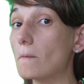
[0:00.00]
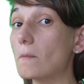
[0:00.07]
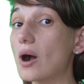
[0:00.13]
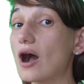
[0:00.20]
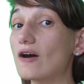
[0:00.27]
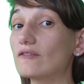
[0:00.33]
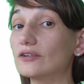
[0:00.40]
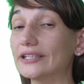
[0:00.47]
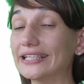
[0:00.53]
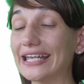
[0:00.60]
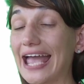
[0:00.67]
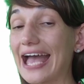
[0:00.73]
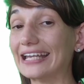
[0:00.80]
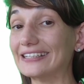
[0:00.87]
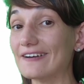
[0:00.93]

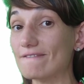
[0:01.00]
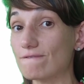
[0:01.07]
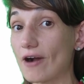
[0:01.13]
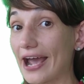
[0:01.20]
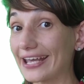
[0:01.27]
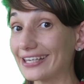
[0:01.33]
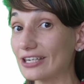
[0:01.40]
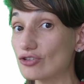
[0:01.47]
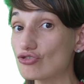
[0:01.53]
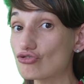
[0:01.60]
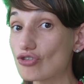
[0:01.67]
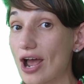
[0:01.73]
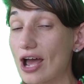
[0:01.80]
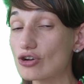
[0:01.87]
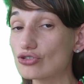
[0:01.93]
marveling at a Viking
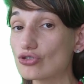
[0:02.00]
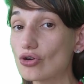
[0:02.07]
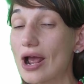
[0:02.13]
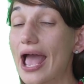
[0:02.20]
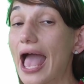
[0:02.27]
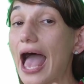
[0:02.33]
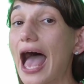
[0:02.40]
treasure,